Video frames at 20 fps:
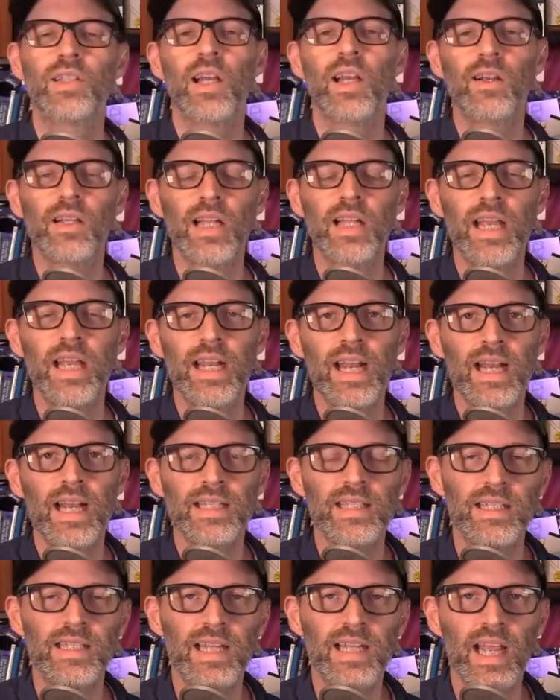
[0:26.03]
Sarah Lane
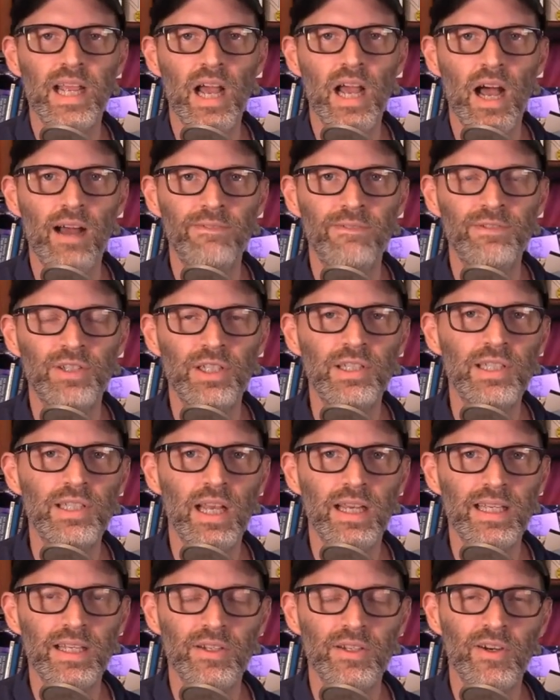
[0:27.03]
has the day off. She's
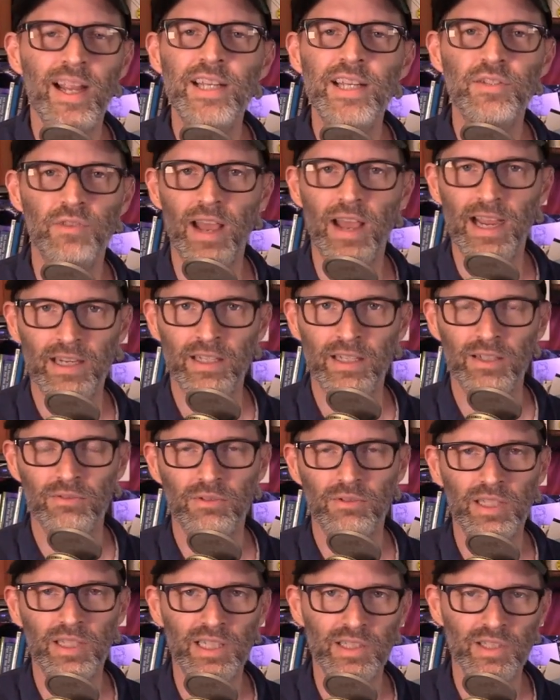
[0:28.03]
uh, getting her HVAC
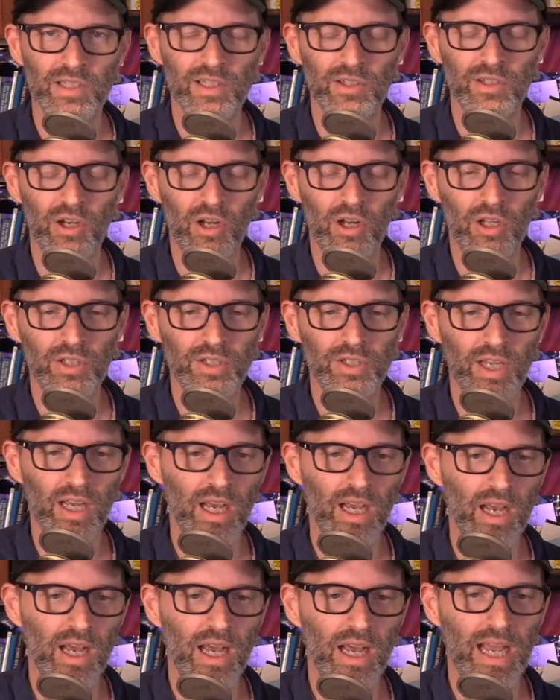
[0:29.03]
reinstalled.
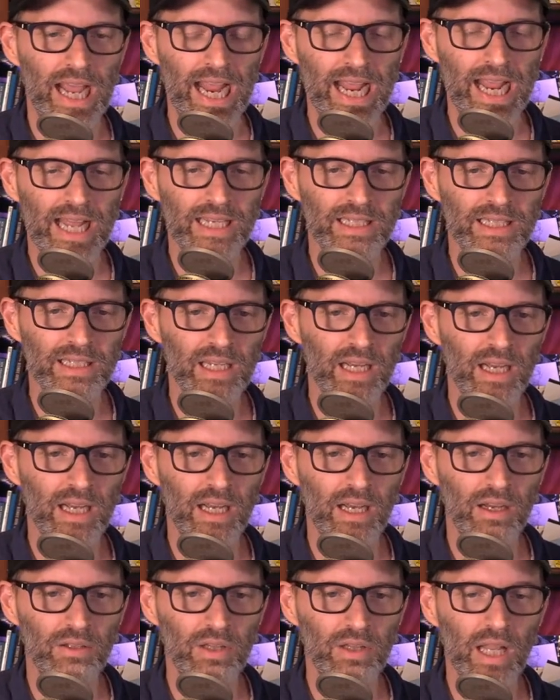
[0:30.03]
Uh, and
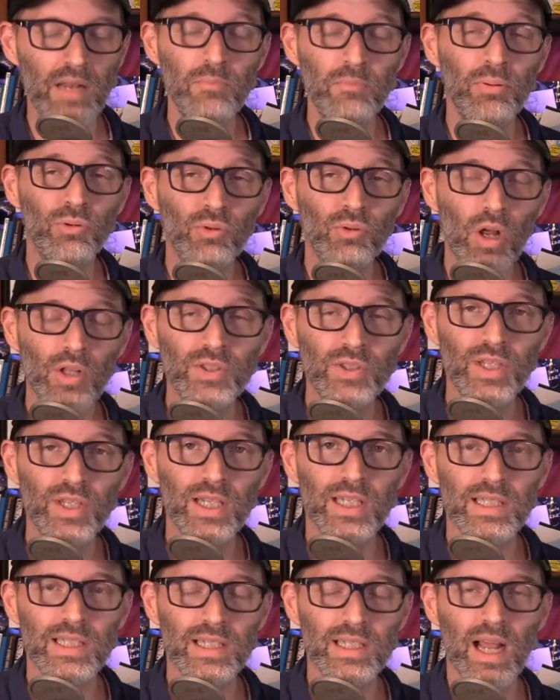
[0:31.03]
uh, Len
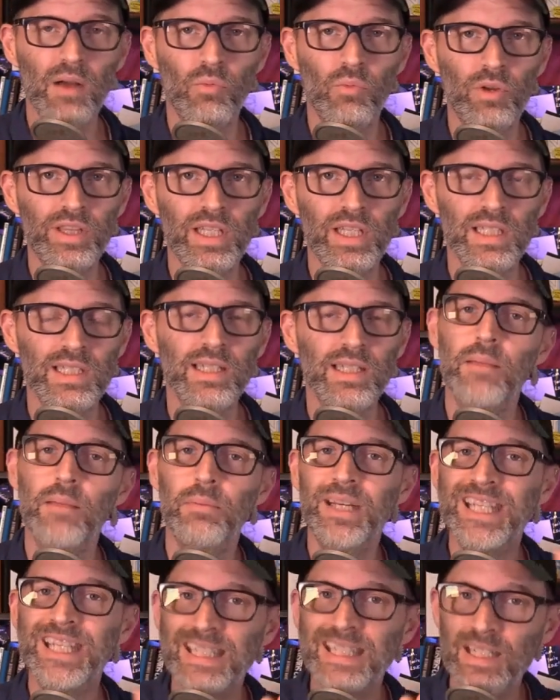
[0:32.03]
Peralta is not with us today,
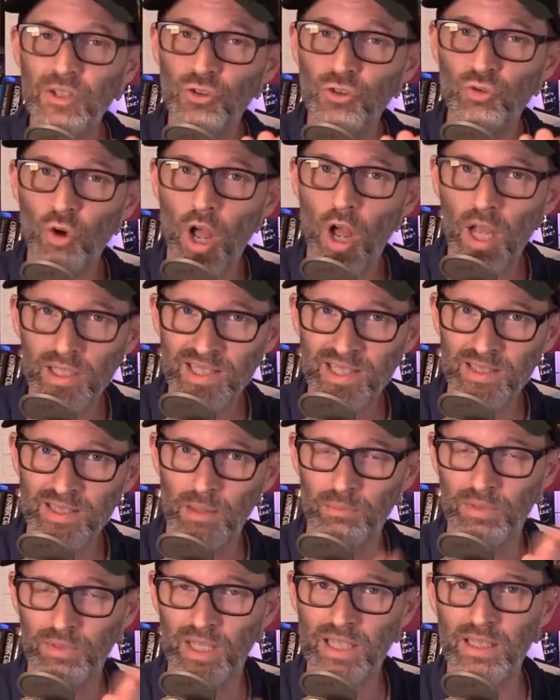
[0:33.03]
but he did draw
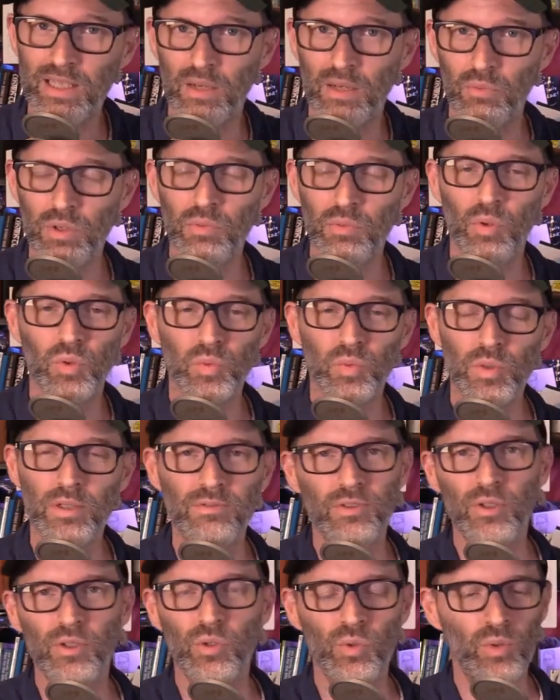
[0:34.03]
something that we will
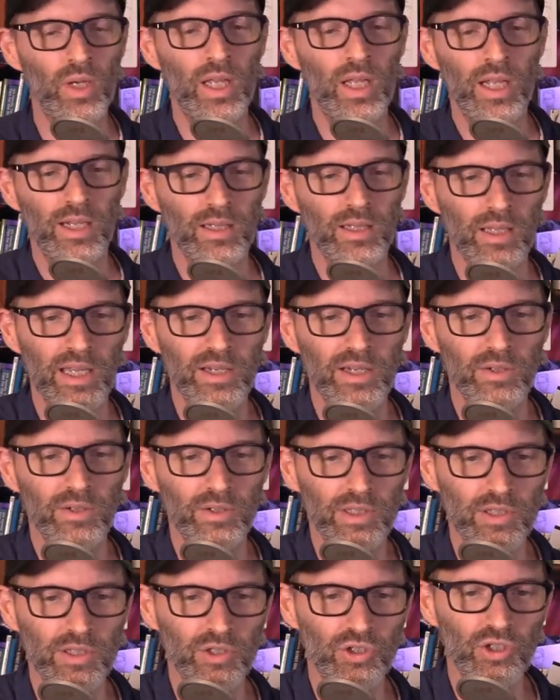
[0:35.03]
review
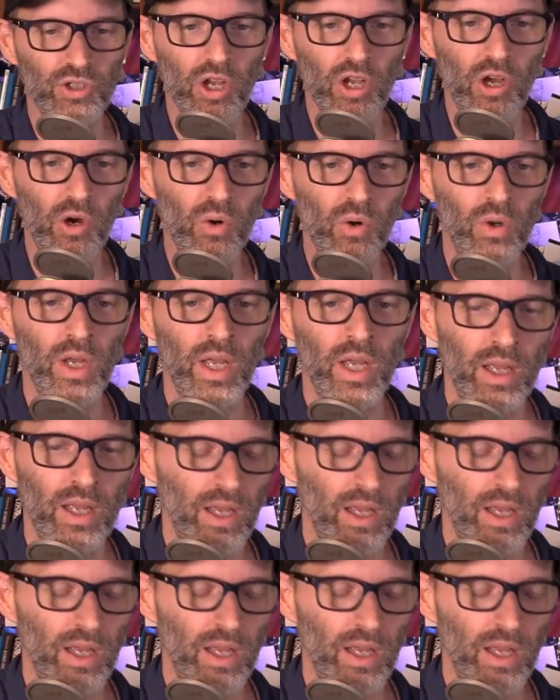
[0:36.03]
later in the show.